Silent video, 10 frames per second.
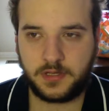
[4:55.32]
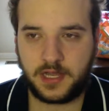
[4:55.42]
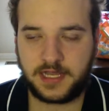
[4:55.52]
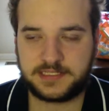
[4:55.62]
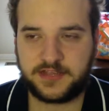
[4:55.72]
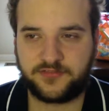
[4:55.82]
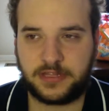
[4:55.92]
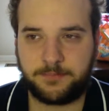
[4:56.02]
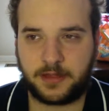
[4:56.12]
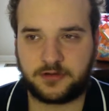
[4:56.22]
uh,
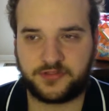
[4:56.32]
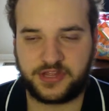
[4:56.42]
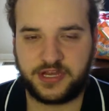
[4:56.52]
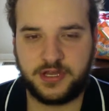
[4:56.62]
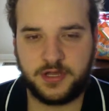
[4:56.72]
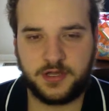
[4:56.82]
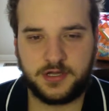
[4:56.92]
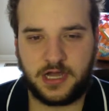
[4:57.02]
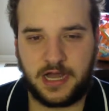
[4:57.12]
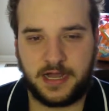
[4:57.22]
definitely better than
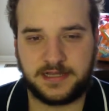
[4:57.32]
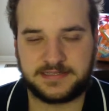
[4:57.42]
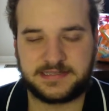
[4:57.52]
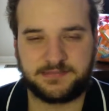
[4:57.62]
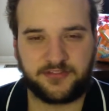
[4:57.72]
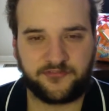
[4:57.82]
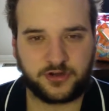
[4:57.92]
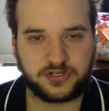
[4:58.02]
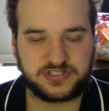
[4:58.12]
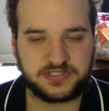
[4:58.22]
uh, some of the
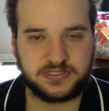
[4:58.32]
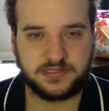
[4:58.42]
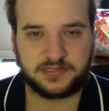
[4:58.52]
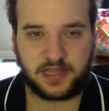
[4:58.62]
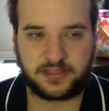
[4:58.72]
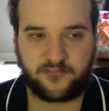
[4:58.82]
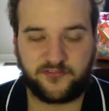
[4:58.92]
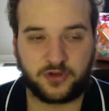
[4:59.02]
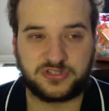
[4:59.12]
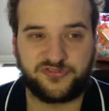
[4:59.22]
first, like the
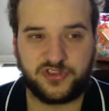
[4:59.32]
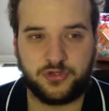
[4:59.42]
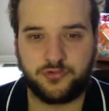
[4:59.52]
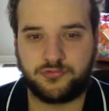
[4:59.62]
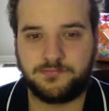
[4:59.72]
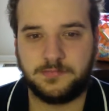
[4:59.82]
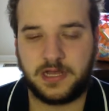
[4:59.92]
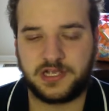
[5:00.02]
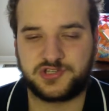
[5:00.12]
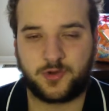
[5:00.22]
first few
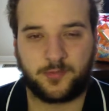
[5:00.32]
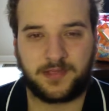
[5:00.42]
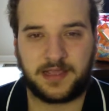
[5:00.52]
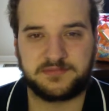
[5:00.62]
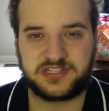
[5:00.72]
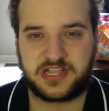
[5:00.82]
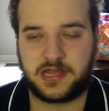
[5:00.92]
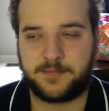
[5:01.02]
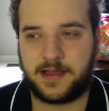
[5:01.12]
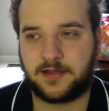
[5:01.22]
uh, Storm games to
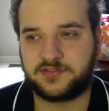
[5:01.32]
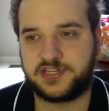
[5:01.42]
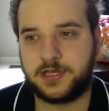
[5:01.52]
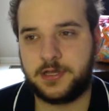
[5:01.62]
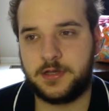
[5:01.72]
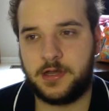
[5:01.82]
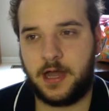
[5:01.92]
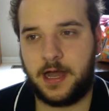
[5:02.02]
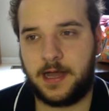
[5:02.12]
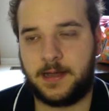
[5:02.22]
come out.
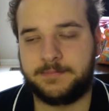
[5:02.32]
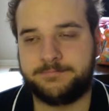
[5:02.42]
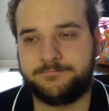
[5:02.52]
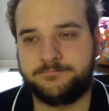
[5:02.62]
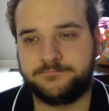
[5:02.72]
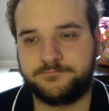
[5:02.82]
Um,